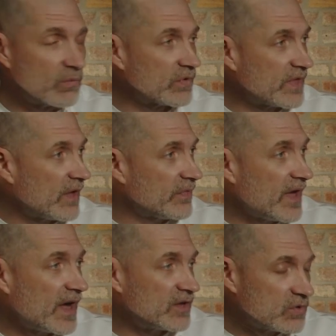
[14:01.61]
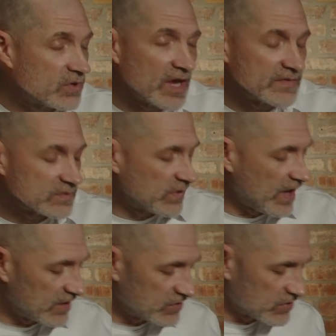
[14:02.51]
Without that, you could have some
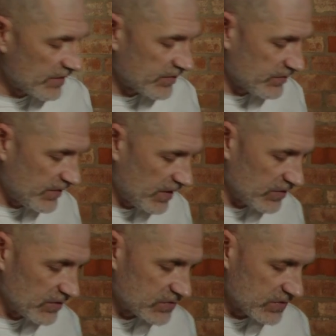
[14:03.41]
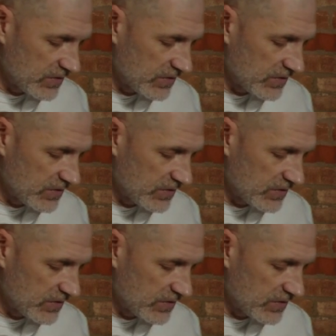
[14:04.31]
catastrophic failures.